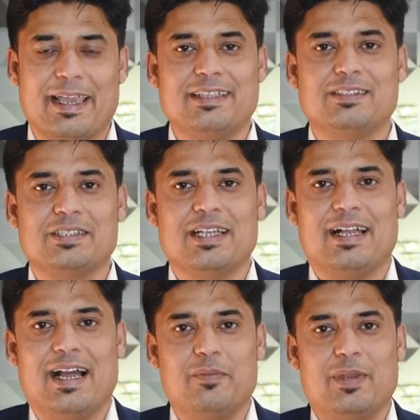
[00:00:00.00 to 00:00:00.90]
hence
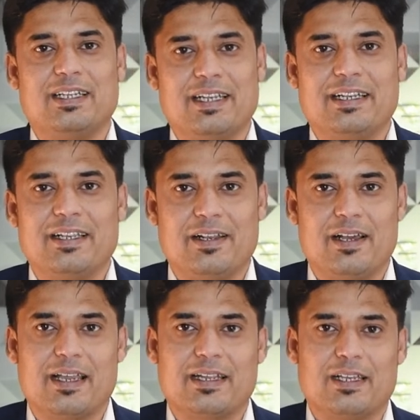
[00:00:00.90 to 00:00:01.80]
I met an interior
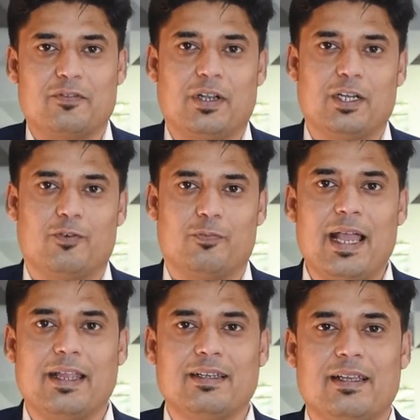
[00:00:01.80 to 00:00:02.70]
architect friend of
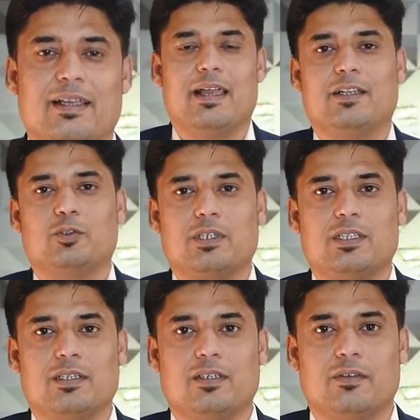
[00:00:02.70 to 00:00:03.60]
mine and
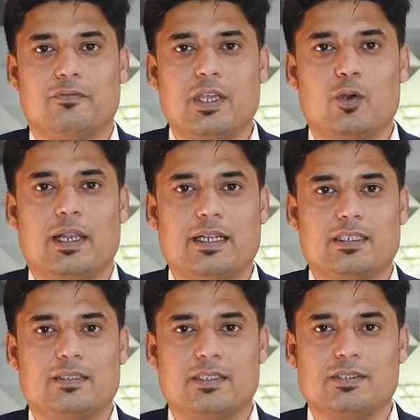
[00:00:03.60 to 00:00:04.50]
together we
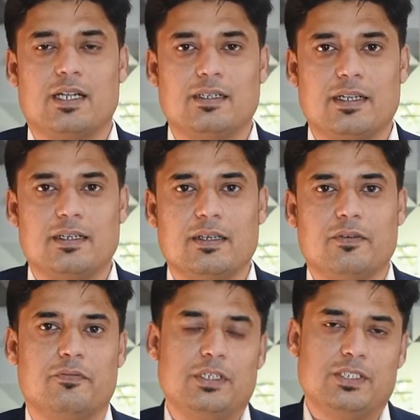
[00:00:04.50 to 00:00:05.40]
collated this content,
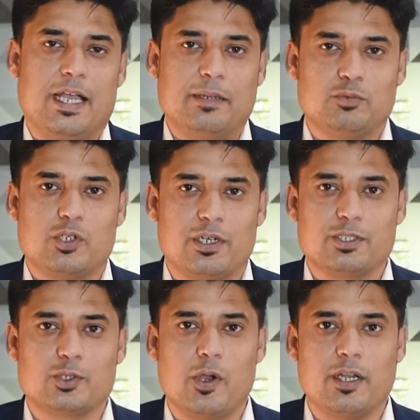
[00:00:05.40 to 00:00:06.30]
which I am sure
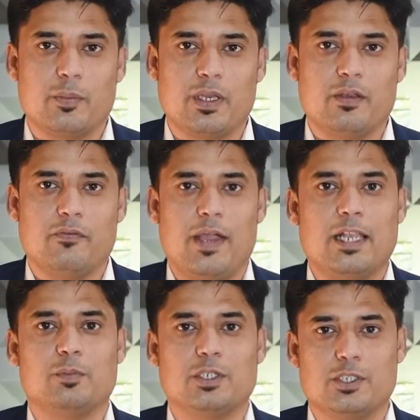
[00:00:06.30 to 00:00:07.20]
is going to be
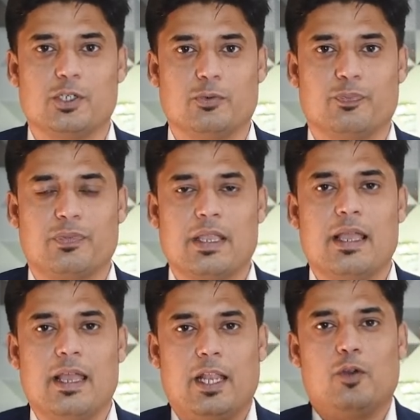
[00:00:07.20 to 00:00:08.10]
valuable to you.
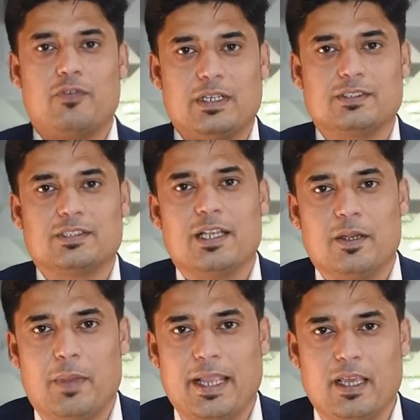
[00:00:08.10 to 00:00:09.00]
Hello friends,
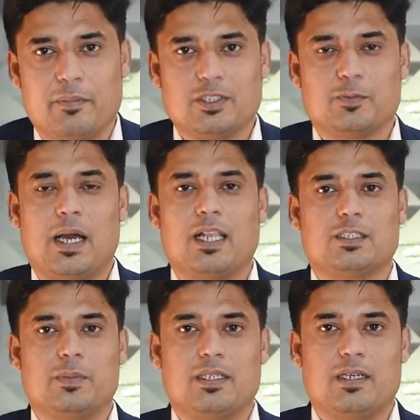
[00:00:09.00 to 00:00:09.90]
my name is
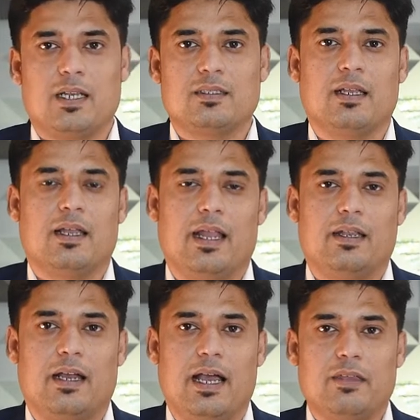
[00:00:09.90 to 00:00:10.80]
Balaji Badrinath
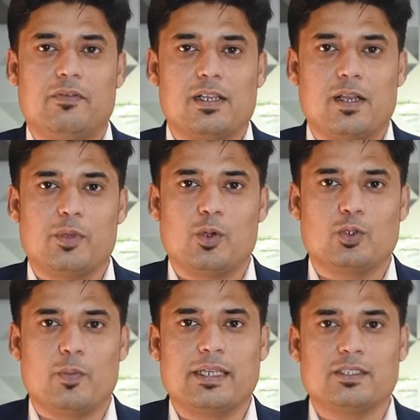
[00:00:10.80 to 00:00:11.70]
and I welcome you
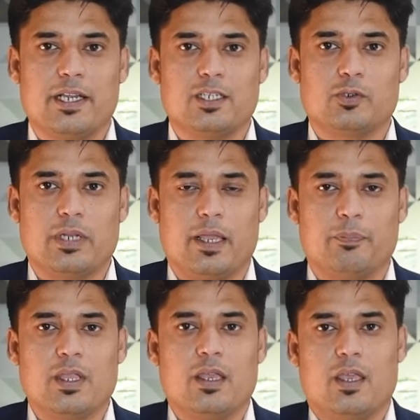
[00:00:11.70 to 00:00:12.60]
to my channel today.
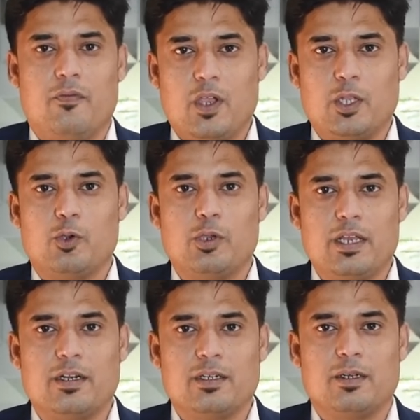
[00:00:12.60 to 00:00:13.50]
If you are new
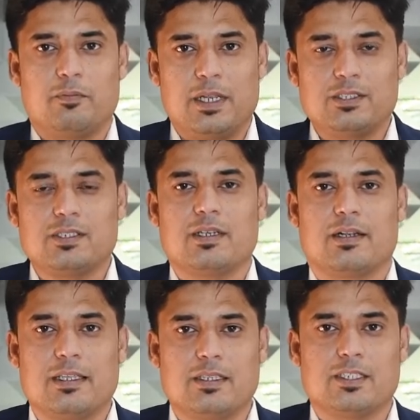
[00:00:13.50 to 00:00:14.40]
here, please
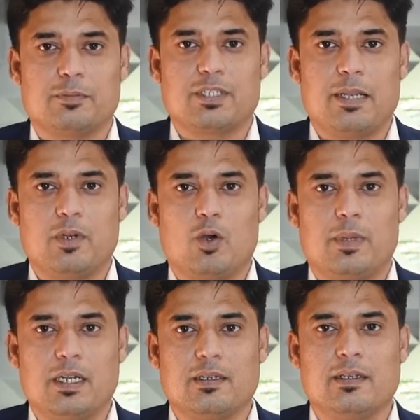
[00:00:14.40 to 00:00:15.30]
click the subscribe now
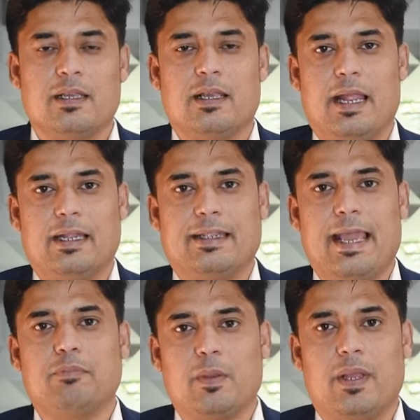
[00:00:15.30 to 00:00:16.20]
button and
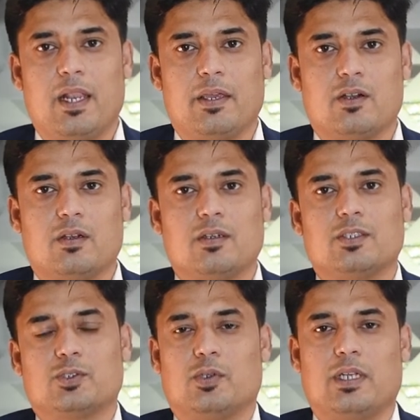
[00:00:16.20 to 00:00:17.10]
tap the bell icon
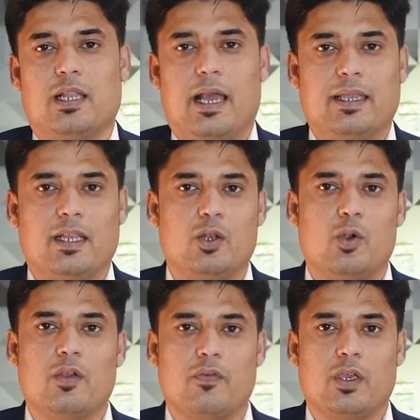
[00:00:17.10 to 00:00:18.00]
so that I can
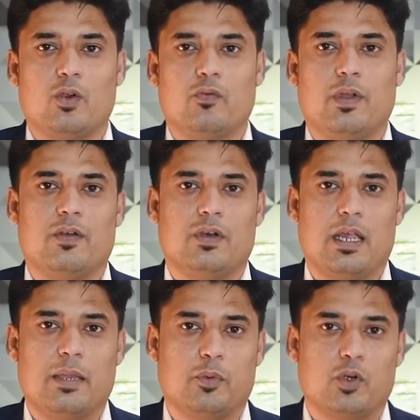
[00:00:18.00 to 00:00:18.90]
notify you whenever
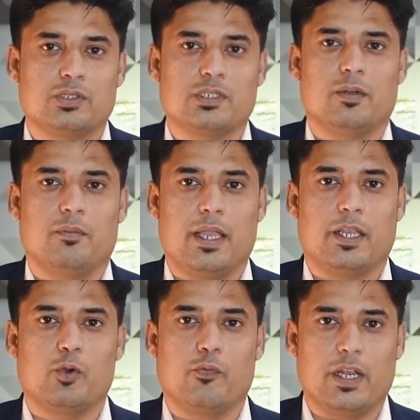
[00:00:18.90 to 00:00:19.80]
I post my
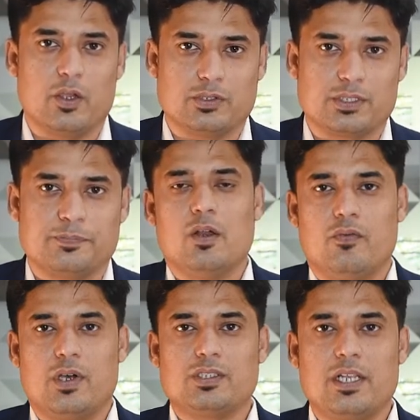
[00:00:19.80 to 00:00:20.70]
new videos.
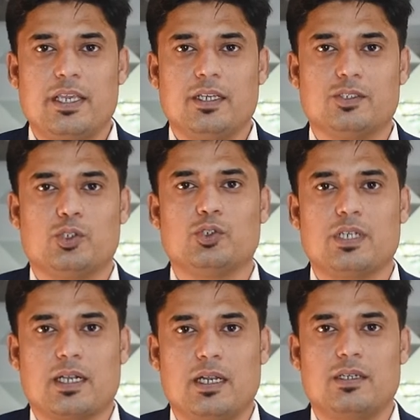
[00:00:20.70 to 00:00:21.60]
Firstly, choose a
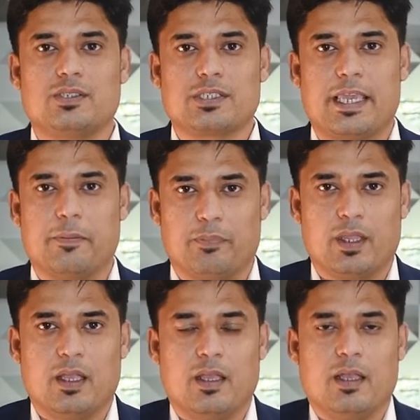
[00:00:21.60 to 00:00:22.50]
color scheme.
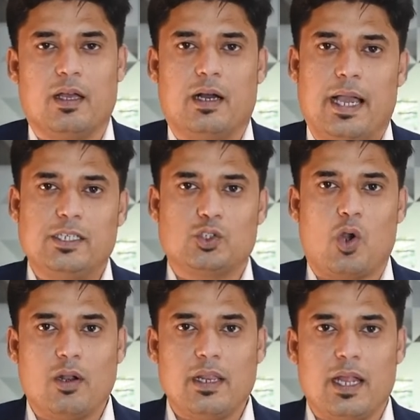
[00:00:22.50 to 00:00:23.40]
I
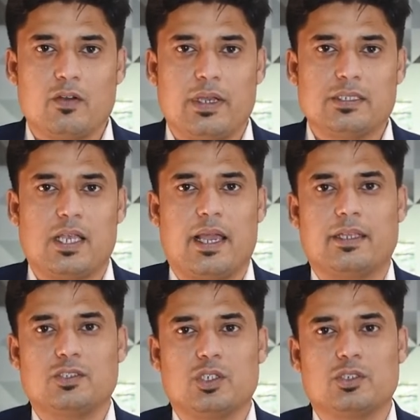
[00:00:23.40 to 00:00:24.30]
strongly advise against